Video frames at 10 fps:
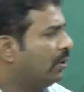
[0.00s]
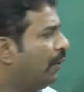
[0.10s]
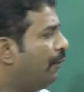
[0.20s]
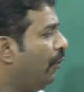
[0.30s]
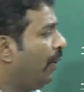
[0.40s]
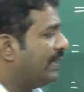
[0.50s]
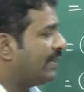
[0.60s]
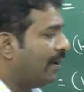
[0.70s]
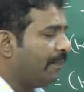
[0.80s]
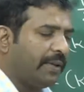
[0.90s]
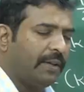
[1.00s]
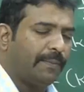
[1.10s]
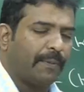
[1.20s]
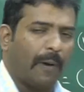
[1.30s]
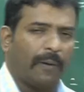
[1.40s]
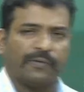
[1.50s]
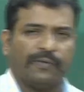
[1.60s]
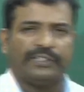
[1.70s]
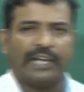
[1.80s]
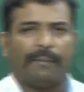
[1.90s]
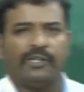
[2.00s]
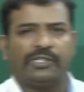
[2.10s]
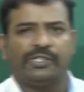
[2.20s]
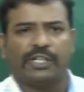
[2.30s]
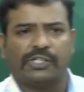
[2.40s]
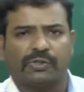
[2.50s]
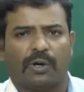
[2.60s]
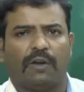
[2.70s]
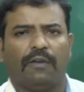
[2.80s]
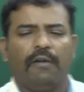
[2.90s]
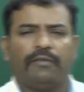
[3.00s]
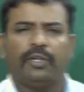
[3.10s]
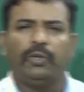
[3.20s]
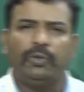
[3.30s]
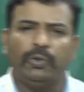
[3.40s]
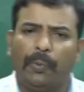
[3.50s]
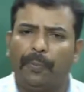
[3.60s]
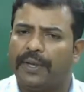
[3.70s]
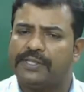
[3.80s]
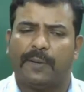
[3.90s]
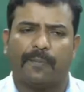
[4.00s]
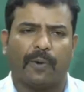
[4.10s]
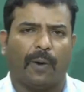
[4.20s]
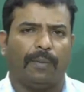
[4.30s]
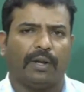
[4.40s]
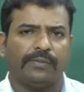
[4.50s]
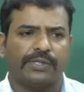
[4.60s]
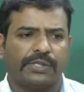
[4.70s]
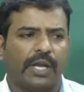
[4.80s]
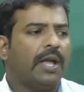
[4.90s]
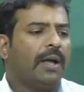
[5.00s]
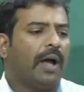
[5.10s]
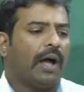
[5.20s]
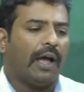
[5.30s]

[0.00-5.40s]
And so the few example problems which have been just solved, the two basic problems,